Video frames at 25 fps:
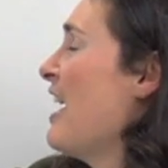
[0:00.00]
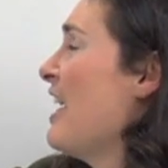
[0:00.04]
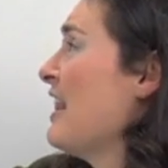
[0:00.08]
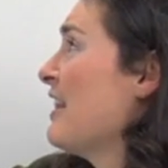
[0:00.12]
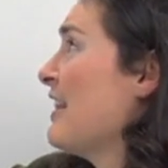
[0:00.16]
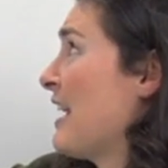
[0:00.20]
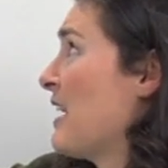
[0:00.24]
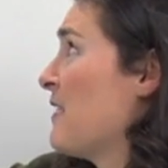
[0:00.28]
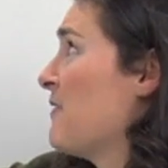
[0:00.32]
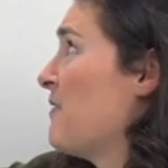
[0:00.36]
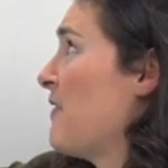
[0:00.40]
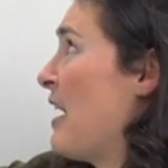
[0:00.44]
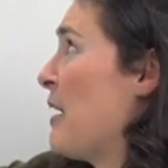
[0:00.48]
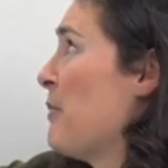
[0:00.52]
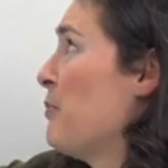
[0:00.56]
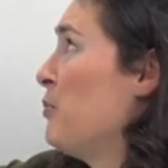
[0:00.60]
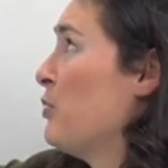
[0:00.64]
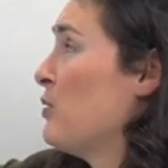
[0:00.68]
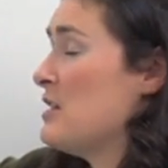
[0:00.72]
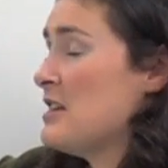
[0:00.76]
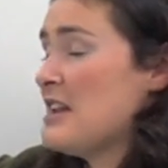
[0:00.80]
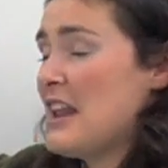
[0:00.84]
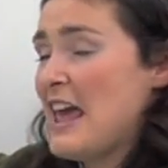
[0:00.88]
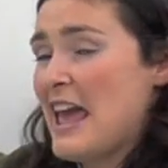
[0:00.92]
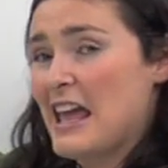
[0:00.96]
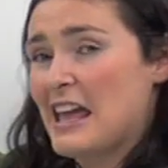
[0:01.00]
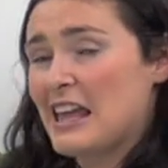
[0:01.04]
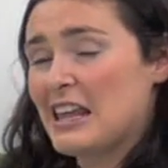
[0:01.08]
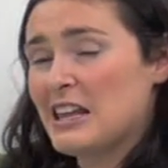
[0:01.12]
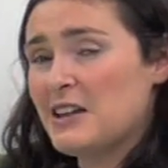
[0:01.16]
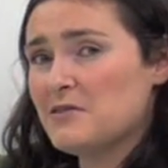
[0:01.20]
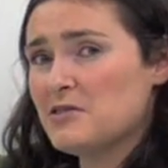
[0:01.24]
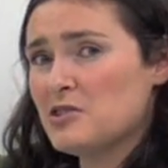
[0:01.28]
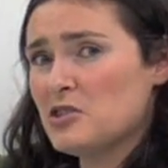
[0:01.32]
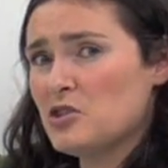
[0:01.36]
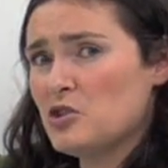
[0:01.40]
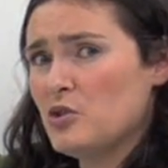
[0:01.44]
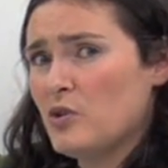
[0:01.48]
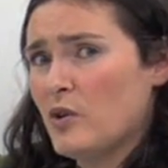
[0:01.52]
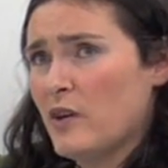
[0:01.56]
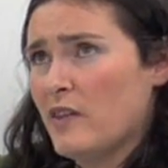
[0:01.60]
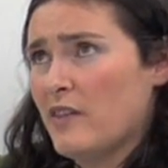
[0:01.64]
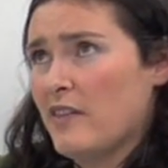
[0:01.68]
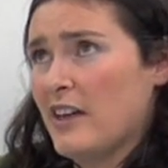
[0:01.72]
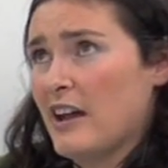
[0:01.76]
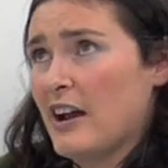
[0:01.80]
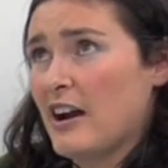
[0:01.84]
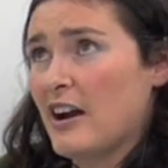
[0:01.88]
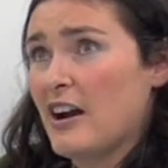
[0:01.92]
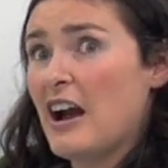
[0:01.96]
Like if I put negative two in
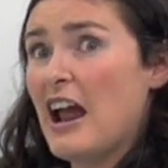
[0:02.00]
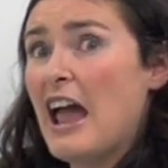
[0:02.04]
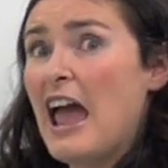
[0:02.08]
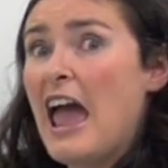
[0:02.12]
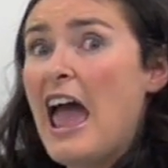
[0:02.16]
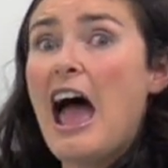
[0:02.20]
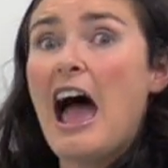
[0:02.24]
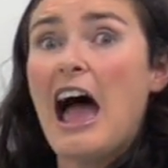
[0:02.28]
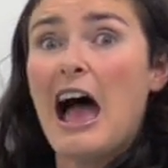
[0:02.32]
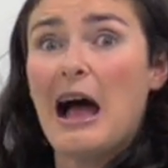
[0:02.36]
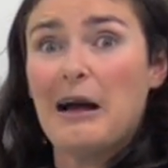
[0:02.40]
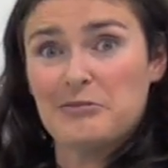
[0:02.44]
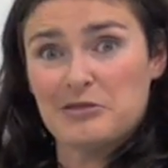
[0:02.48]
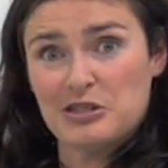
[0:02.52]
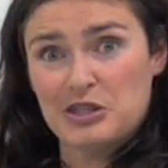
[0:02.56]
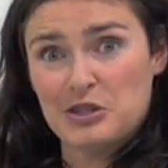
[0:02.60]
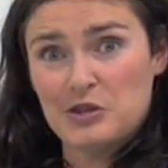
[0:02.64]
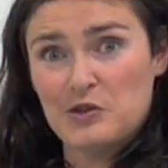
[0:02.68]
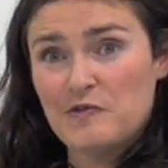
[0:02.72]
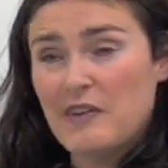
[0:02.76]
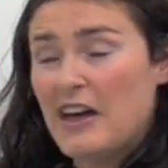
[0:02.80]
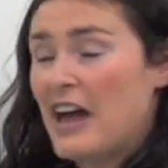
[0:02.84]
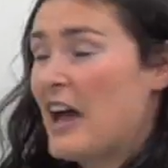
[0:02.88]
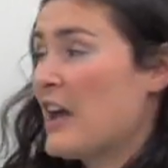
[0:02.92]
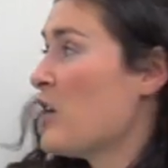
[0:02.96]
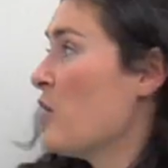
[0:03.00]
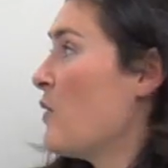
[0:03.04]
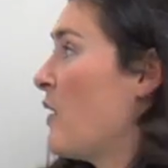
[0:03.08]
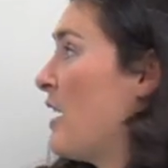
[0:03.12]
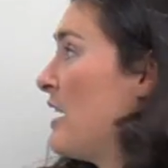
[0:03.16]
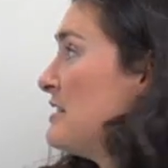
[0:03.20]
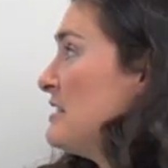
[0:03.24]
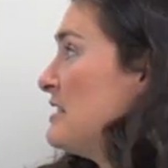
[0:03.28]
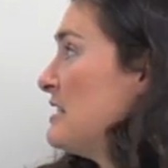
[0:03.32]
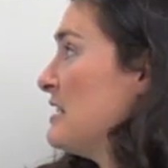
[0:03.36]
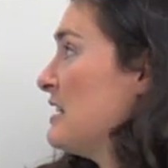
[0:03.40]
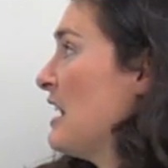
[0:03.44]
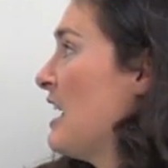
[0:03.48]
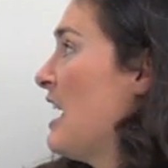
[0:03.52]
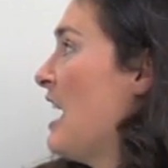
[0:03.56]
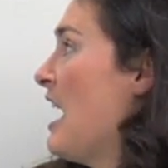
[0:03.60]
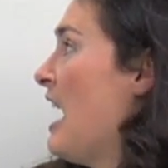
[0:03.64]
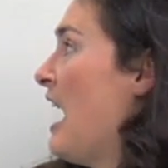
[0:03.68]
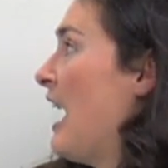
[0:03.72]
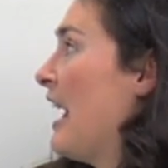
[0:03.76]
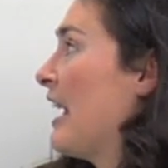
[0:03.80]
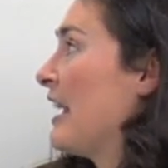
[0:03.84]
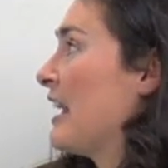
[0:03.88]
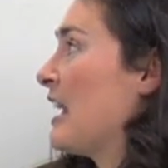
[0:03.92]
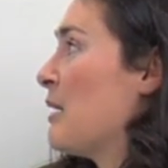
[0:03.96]
there, absolute valueize it,
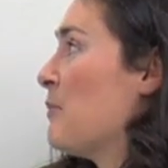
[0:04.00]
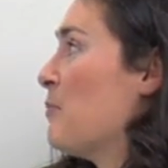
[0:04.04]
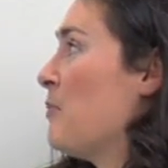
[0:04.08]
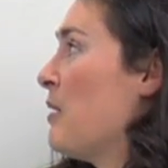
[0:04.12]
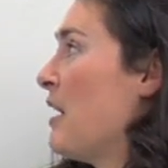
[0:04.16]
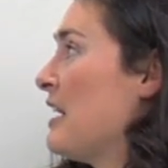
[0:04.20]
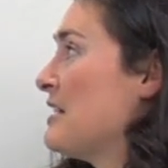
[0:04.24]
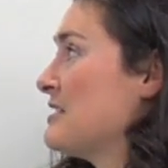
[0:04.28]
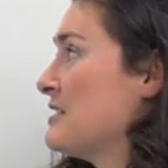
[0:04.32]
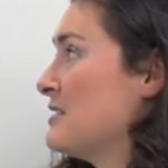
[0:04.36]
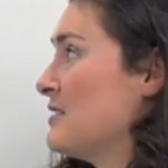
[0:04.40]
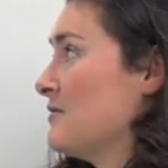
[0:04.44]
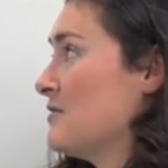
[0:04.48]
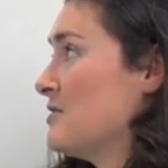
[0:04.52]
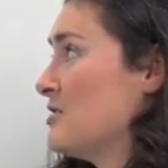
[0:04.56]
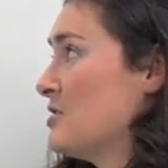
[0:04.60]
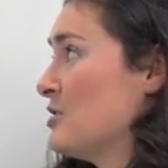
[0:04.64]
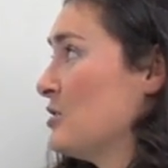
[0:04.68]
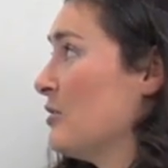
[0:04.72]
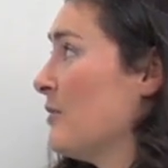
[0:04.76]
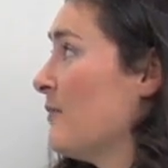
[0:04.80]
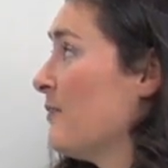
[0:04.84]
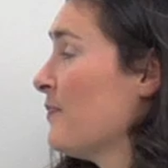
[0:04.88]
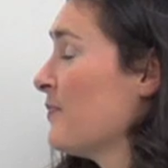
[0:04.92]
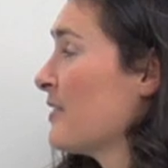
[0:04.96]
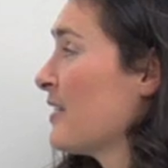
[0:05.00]
I get positive two.